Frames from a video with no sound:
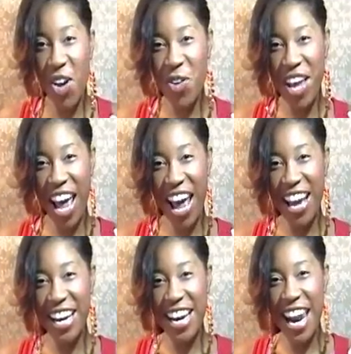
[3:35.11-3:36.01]

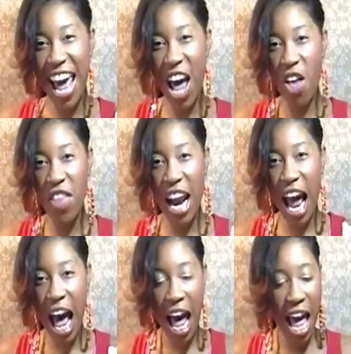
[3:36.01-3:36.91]
Okay, now
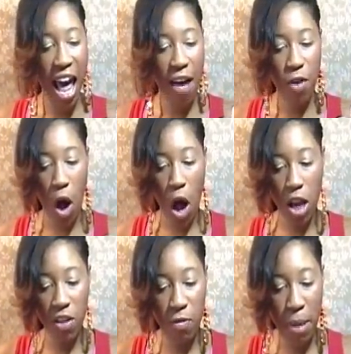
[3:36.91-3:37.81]
that I have
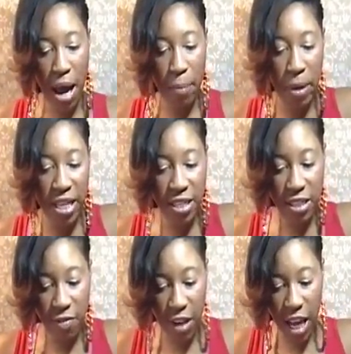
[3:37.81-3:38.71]
all of my
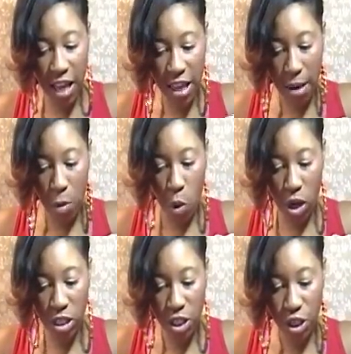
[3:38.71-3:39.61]
pieces of clay that I'm
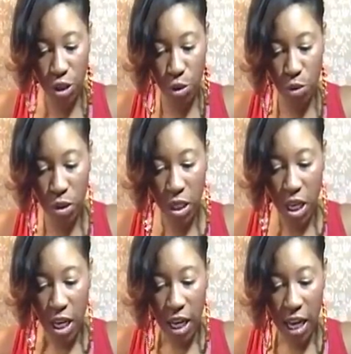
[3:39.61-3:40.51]
going to use
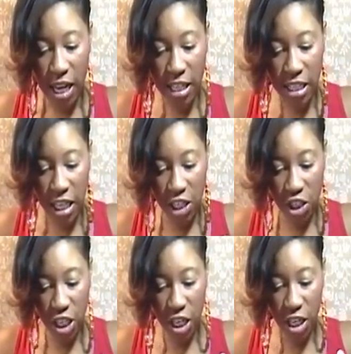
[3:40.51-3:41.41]

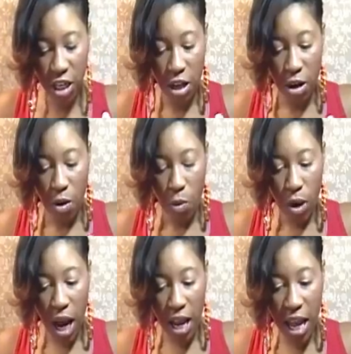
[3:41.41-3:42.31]
conditioned,
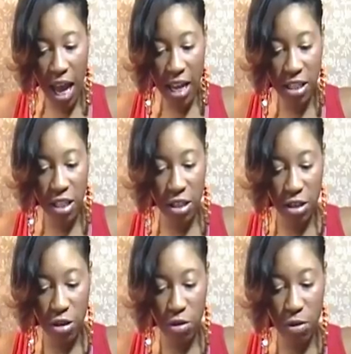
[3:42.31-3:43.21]
what I like to
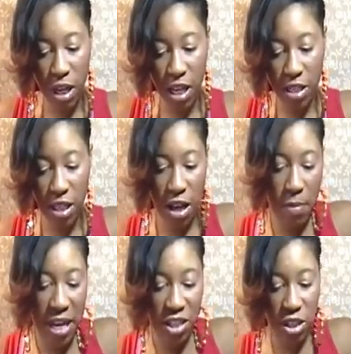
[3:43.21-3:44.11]
do is
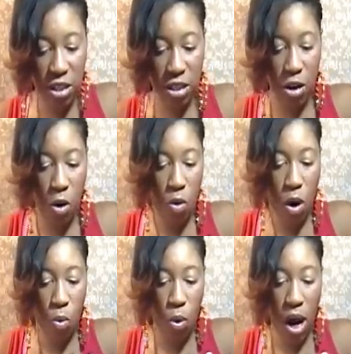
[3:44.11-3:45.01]
I just
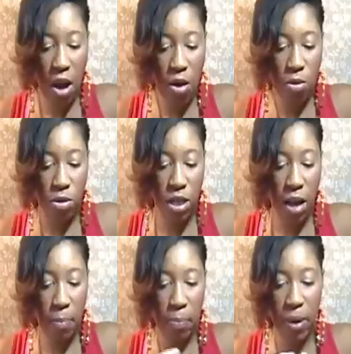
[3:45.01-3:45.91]
go around,
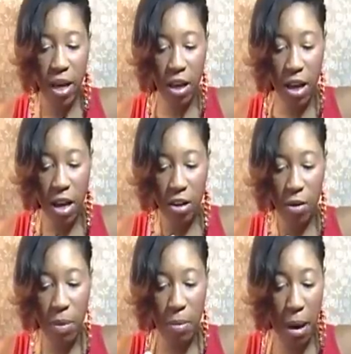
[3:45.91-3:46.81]
I pick a color
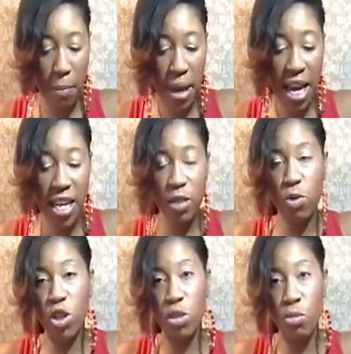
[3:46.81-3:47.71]
to be my base,
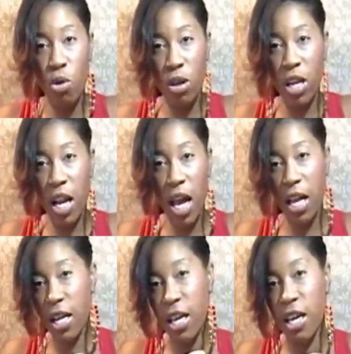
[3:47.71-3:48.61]
which is more than
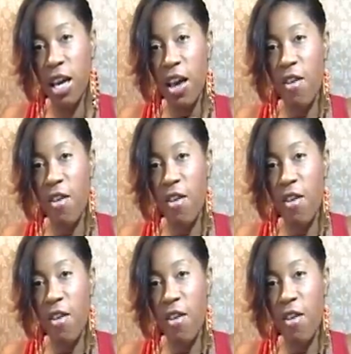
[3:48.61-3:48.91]
likely,